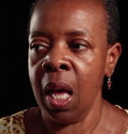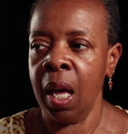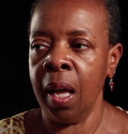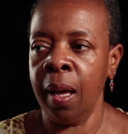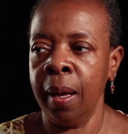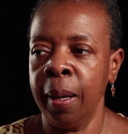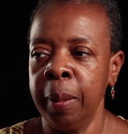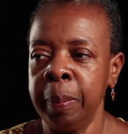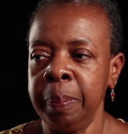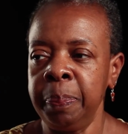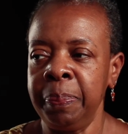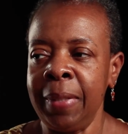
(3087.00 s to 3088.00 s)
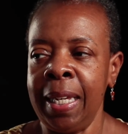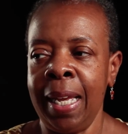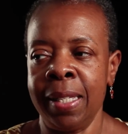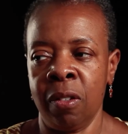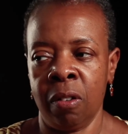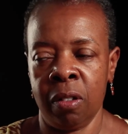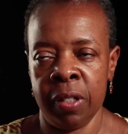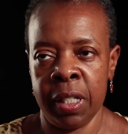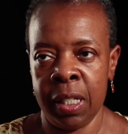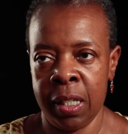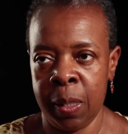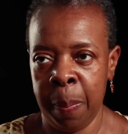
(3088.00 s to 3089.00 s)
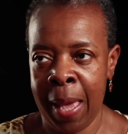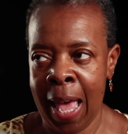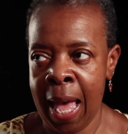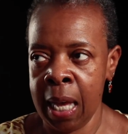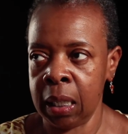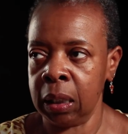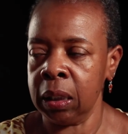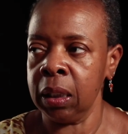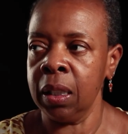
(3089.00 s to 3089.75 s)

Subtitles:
has all her kids back,